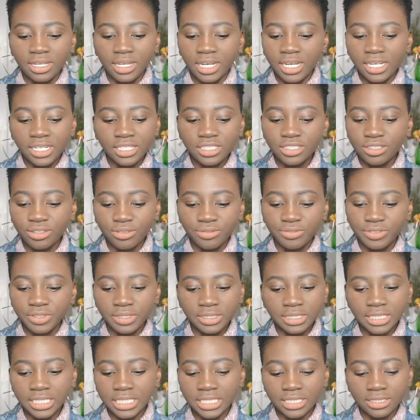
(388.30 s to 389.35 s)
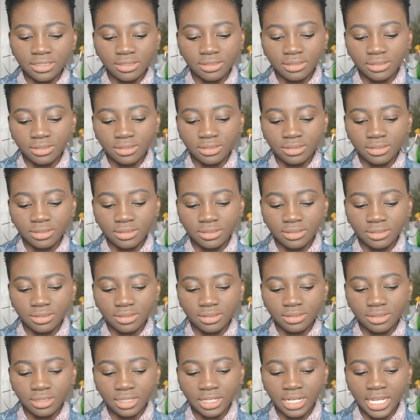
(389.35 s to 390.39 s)
I just don't feel good.
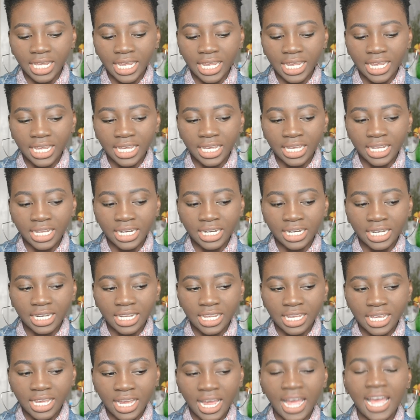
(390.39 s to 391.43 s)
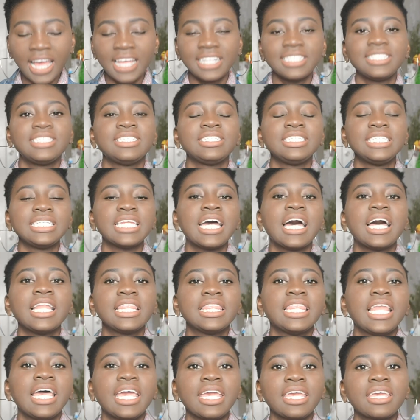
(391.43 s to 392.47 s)
And I did not
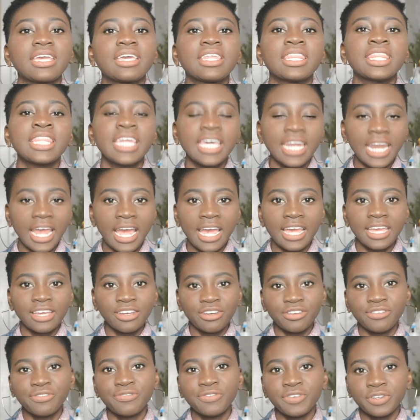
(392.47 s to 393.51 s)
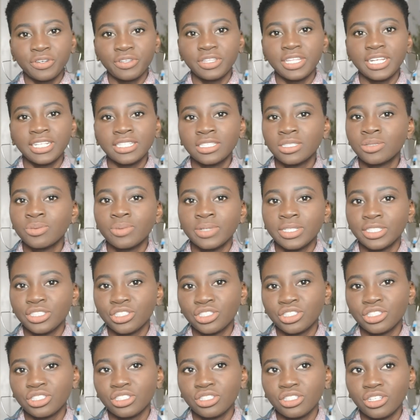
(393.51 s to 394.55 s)
like that I could feel that
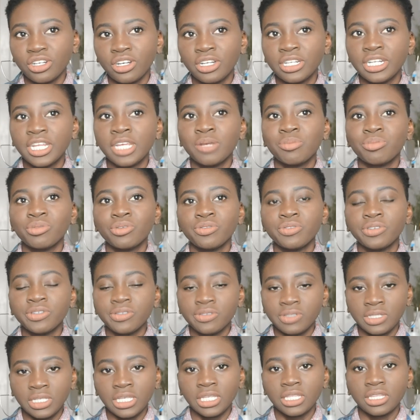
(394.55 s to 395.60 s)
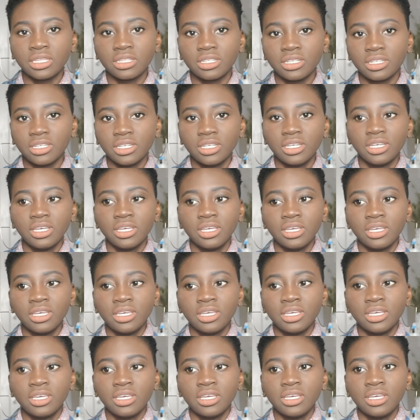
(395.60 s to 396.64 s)
switch on April 15th.
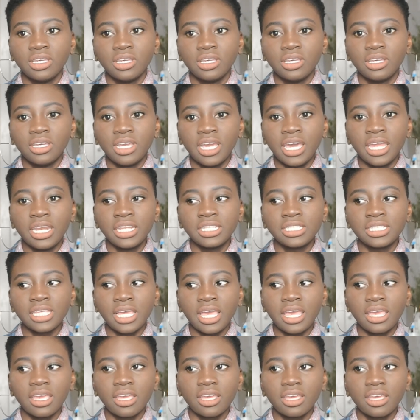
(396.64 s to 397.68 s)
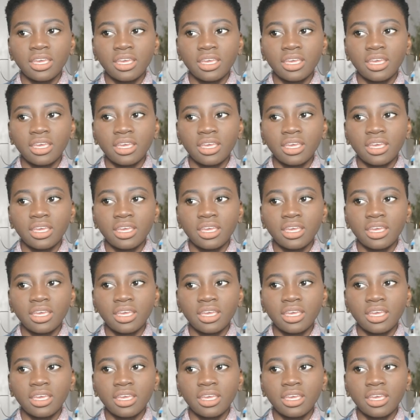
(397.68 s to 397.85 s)
And it's like,